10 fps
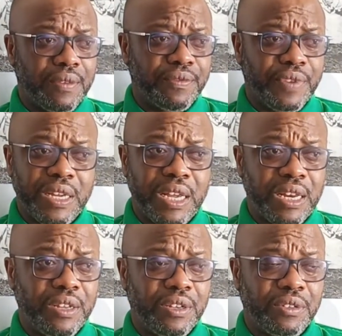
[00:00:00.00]

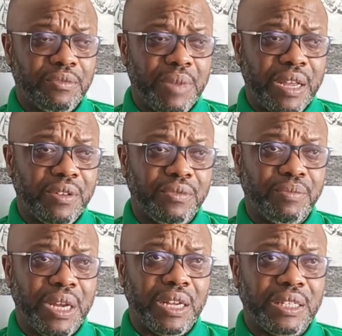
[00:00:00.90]
Finally, on my own
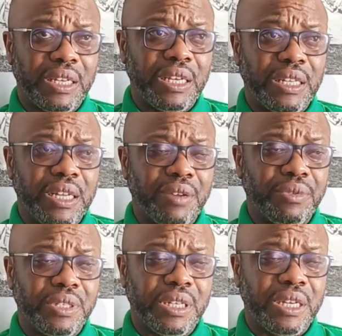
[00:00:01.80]
part, again, I
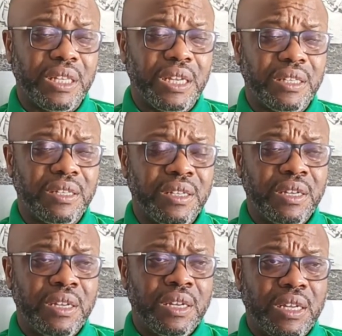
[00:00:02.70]
would say that
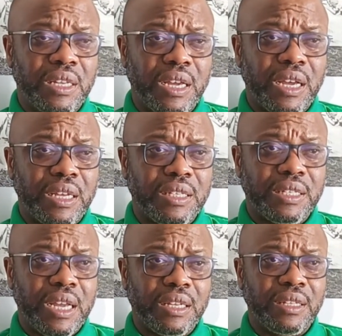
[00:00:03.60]
there are
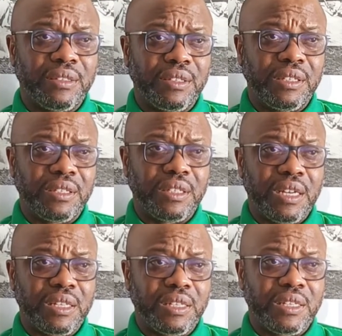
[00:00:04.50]
certain things
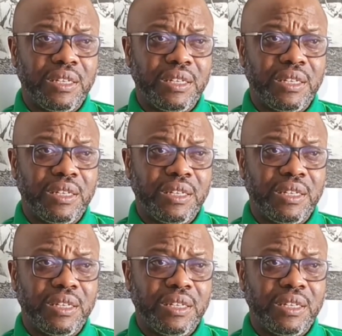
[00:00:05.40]
that